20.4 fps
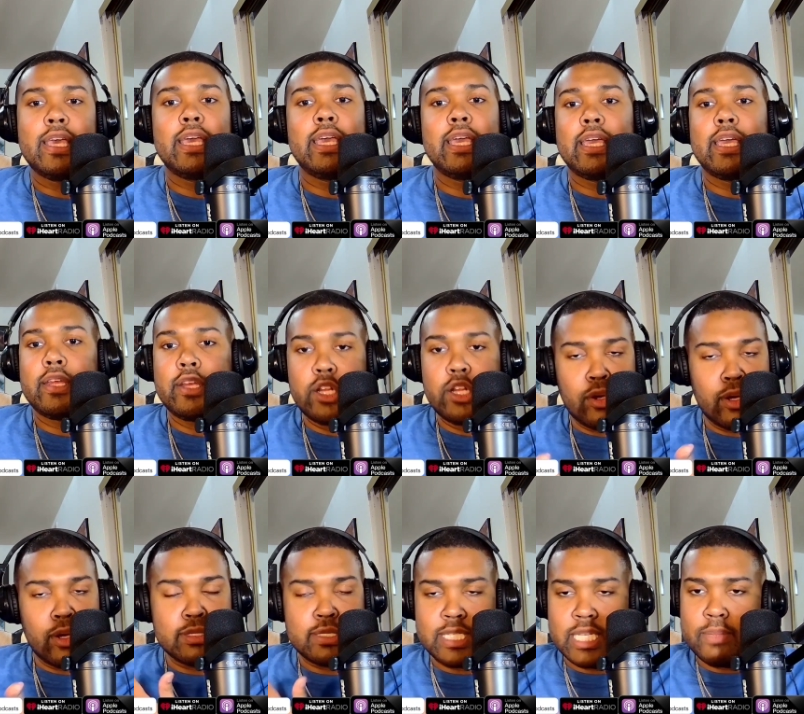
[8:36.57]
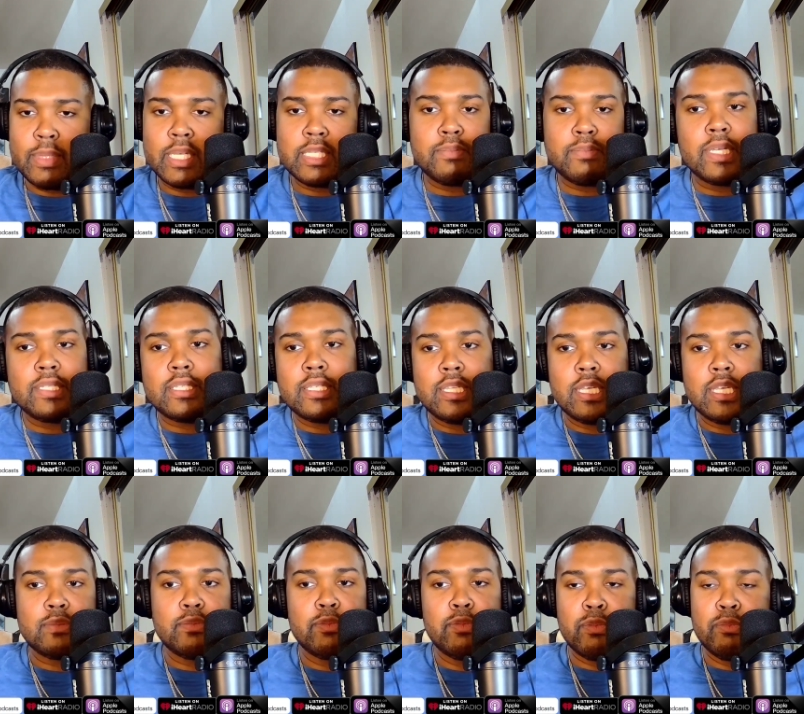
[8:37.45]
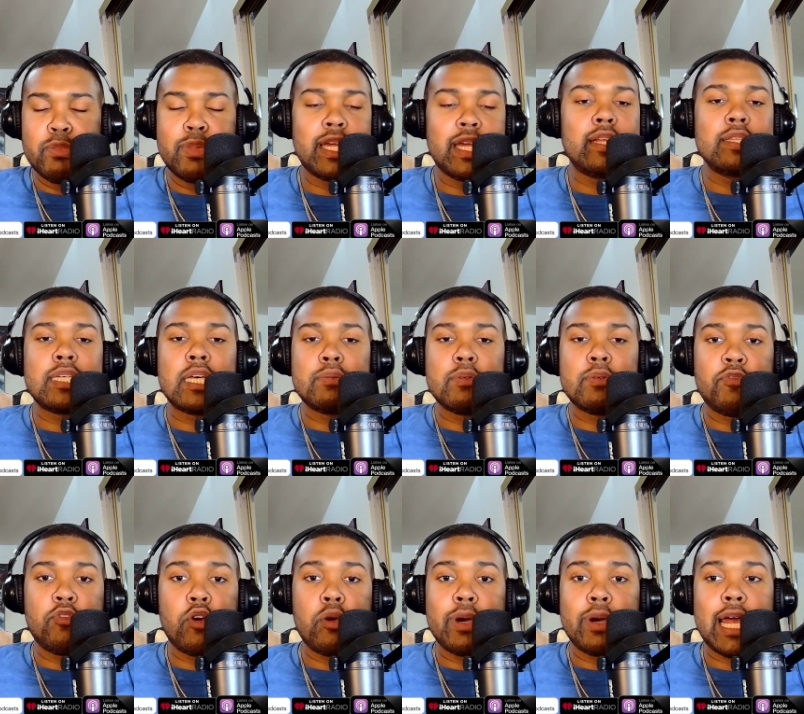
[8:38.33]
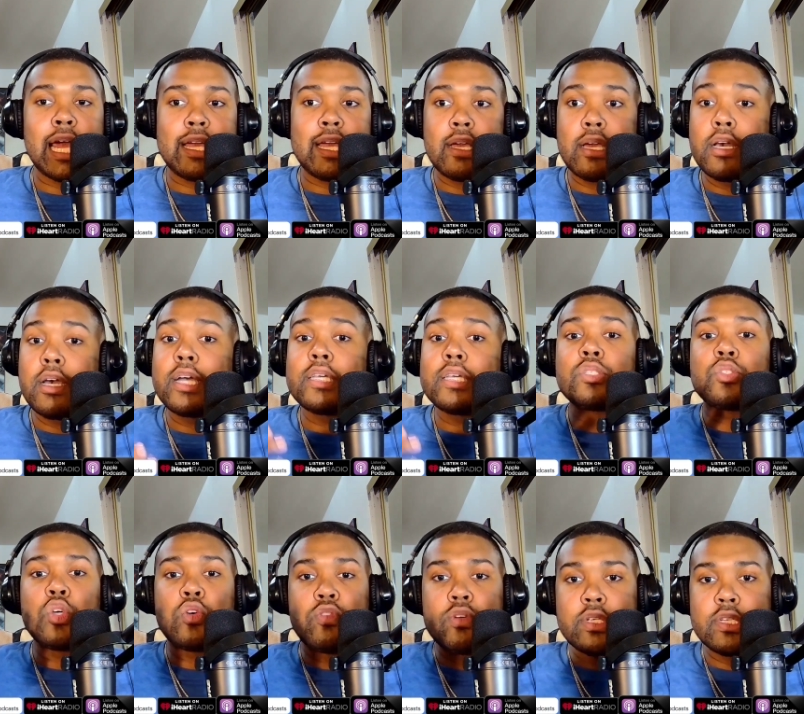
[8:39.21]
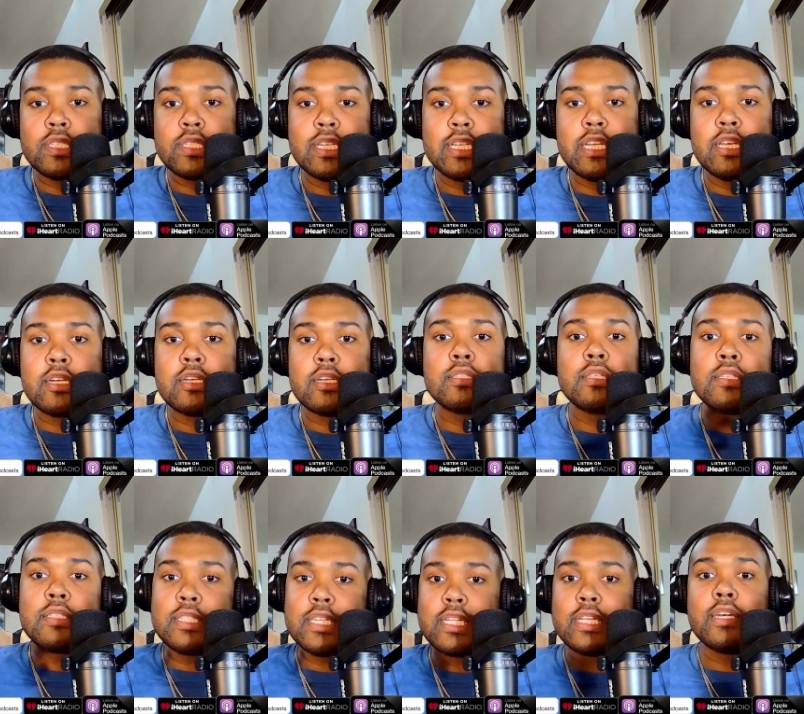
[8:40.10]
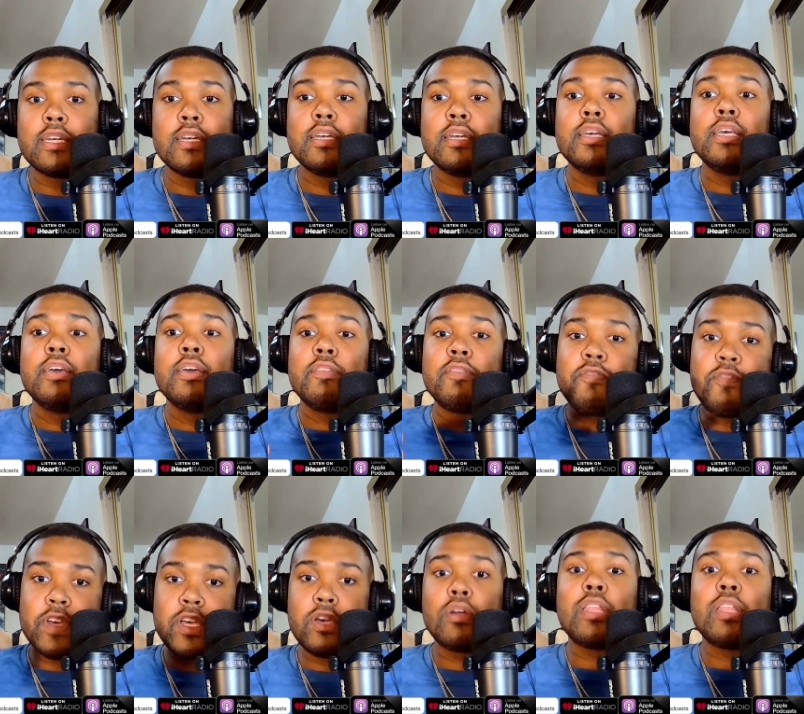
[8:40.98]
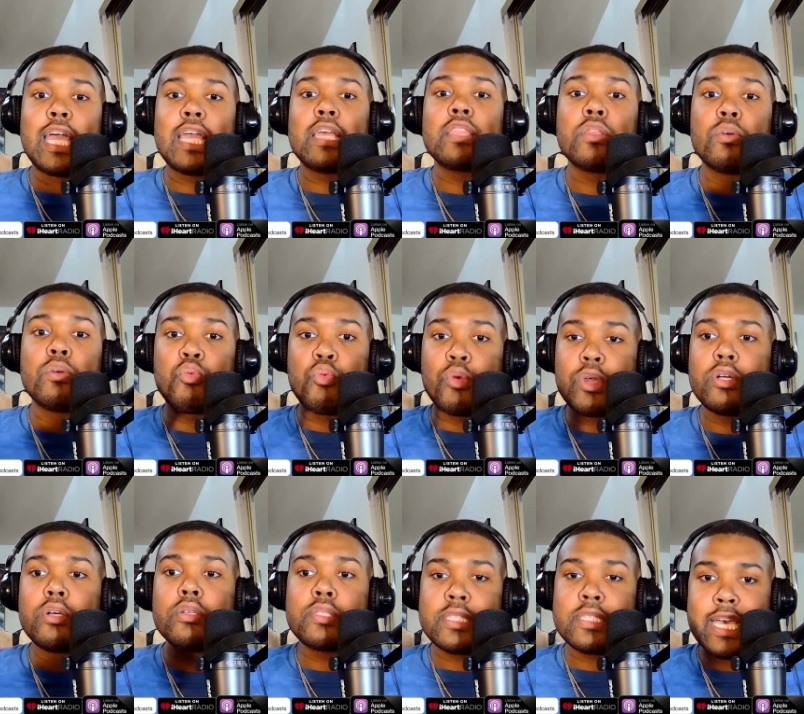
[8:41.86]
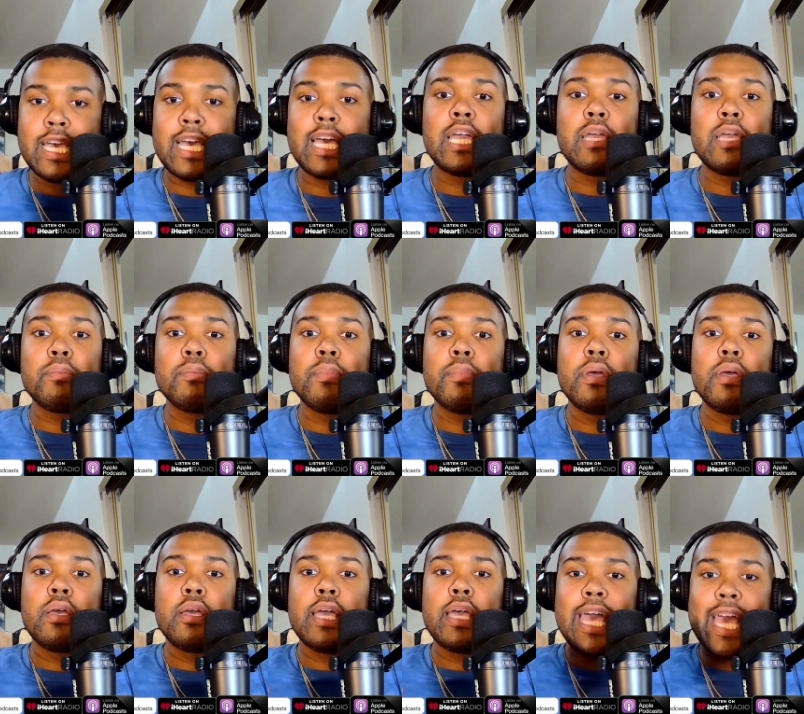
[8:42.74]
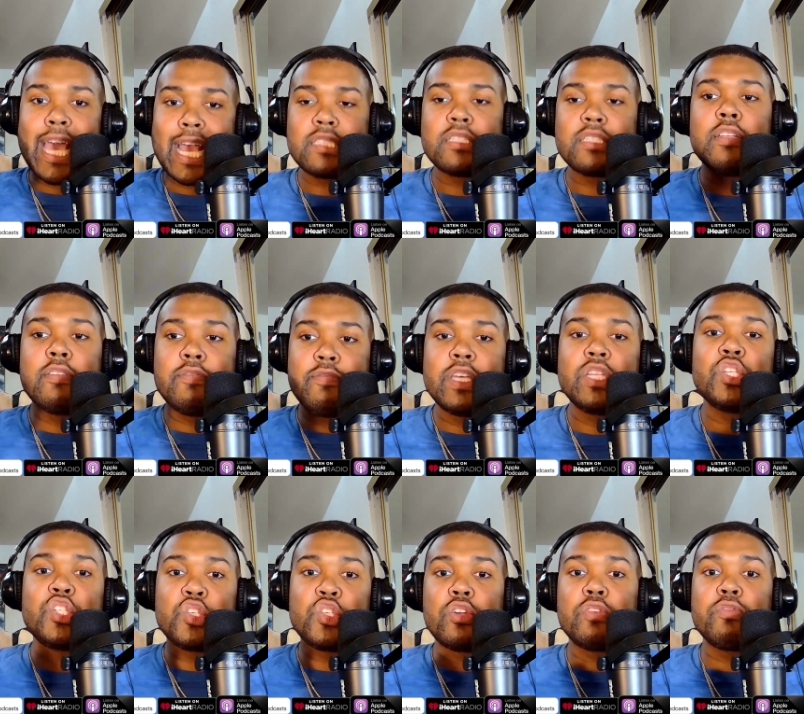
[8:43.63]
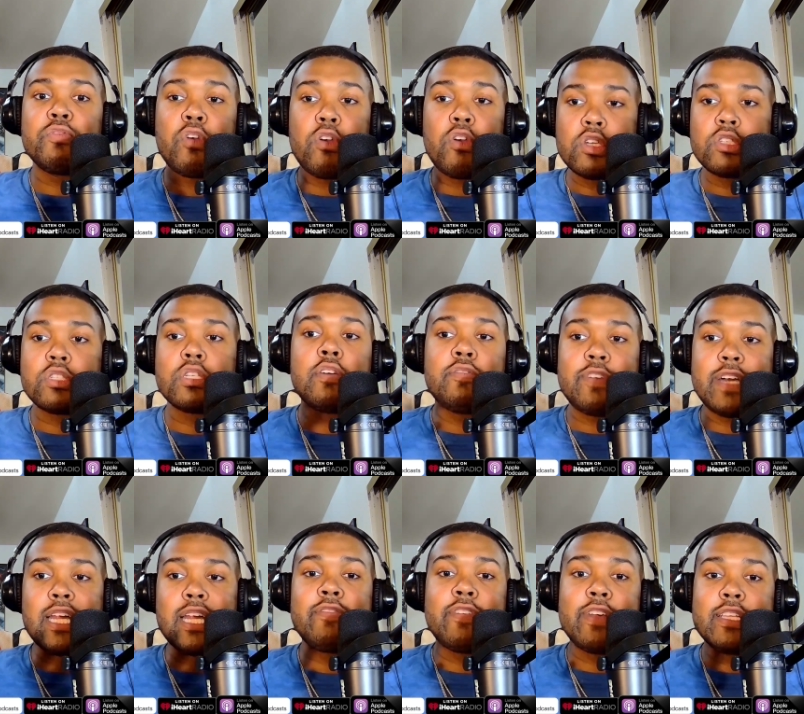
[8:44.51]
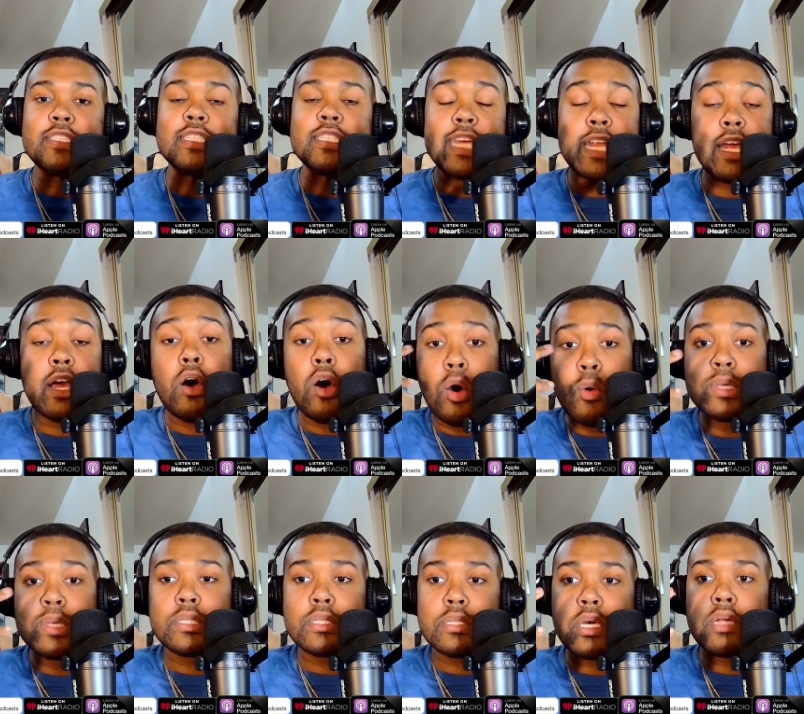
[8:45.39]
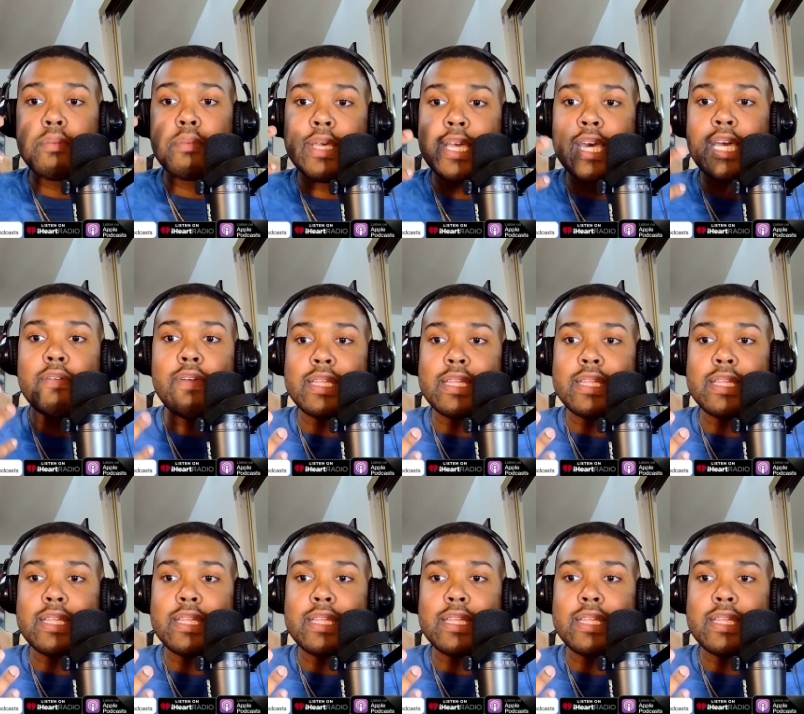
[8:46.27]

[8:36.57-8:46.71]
And you know, Tim has mentioned this plenty of times before, but I gushed over Dissidia because Dissidia felt like the real-time action adventure version of Final Fantasy that I always saw in my head.